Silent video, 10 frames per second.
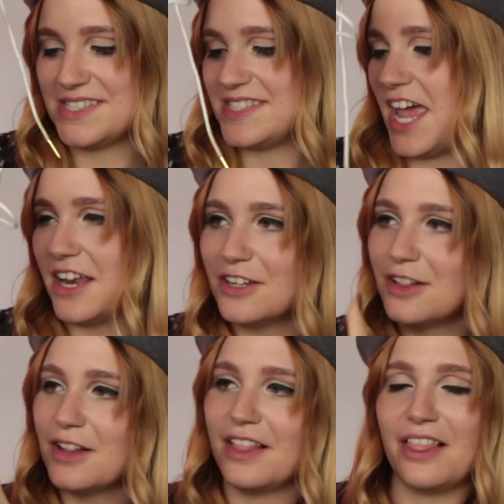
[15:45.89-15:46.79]

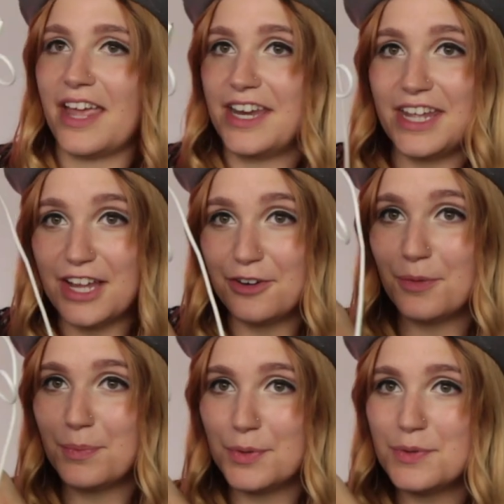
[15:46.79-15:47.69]
sandal
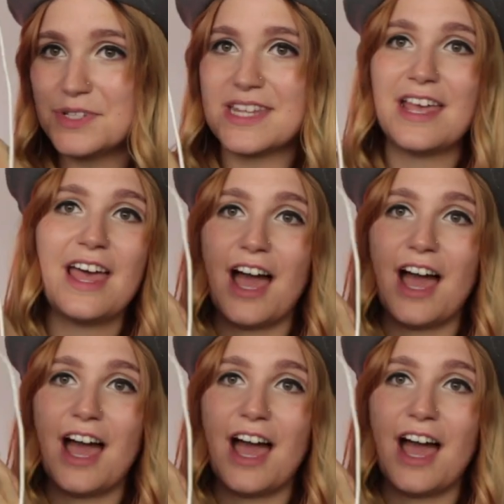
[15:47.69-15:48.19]
gladiator boots.